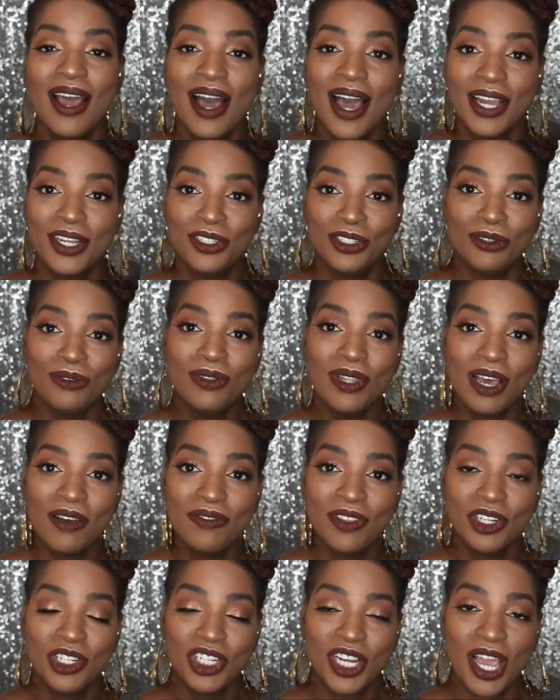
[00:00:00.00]
I do love
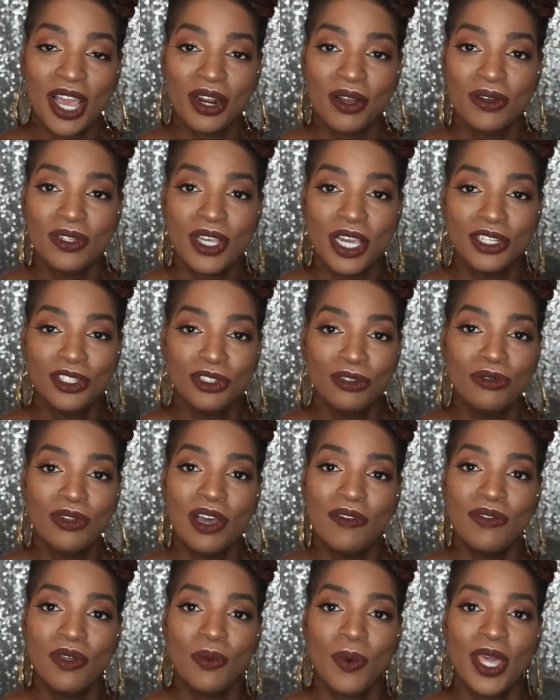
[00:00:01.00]
the shadows. I do
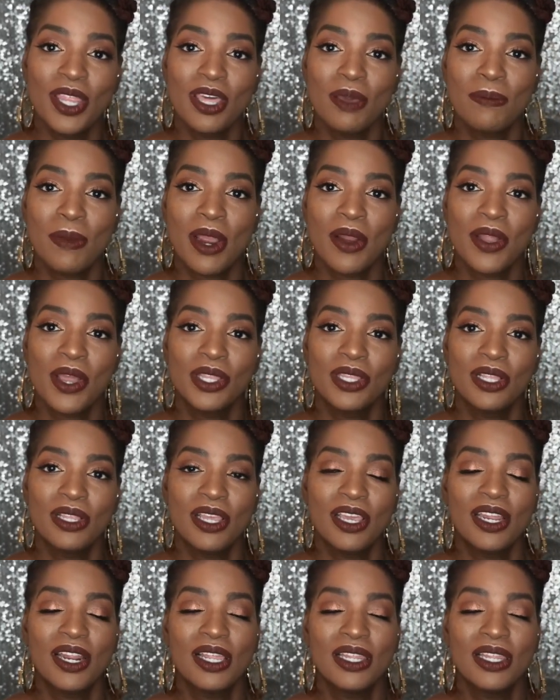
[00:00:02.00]
love the way they marry on the lid.